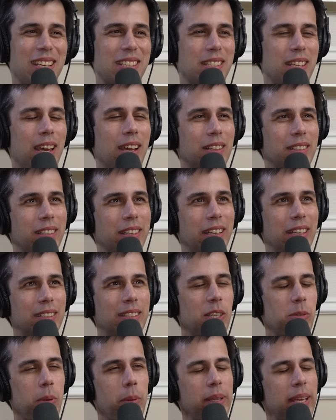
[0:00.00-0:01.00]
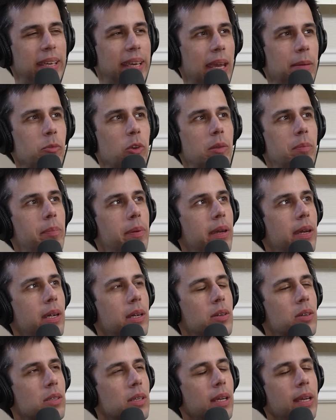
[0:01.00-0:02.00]
exactly. There's probably a game with
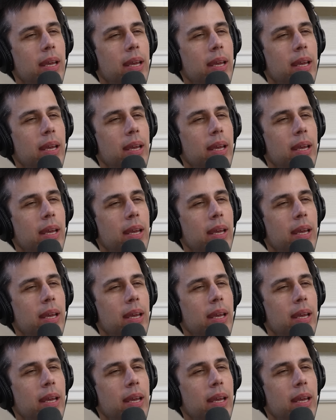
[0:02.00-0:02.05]
pears.